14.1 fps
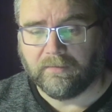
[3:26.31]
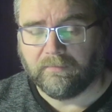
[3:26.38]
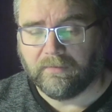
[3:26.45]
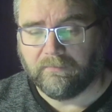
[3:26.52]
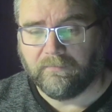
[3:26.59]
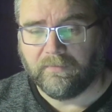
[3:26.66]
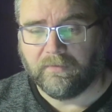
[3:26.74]

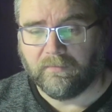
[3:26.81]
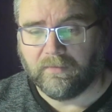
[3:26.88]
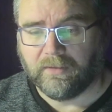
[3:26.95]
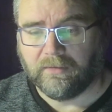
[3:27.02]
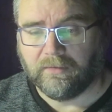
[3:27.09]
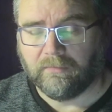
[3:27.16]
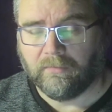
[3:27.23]

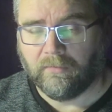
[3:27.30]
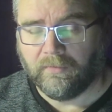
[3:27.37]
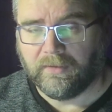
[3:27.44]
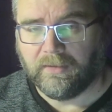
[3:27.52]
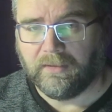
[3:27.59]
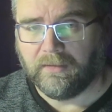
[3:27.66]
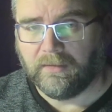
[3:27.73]
configurator on
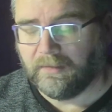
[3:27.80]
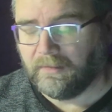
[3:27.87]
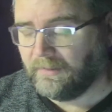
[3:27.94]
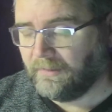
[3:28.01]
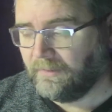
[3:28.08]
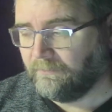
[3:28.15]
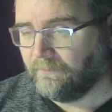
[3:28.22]
the
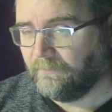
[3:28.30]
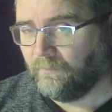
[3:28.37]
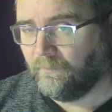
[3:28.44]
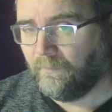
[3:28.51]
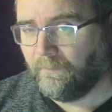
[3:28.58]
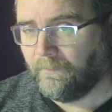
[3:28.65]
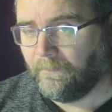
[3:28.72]
um,
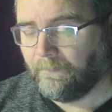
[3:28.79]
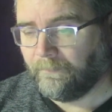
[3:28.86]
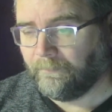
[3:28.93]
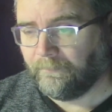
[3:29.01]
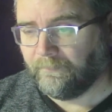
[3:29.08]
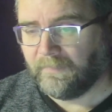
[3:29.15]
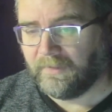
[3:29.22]

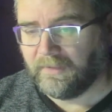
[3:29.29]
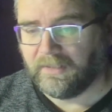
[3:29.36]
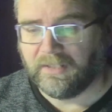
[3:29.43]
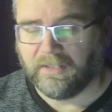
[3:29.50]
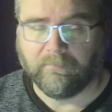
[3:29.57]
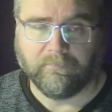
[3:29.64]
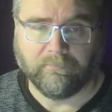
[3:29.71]

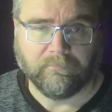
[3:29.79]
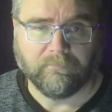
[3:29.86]
GitHub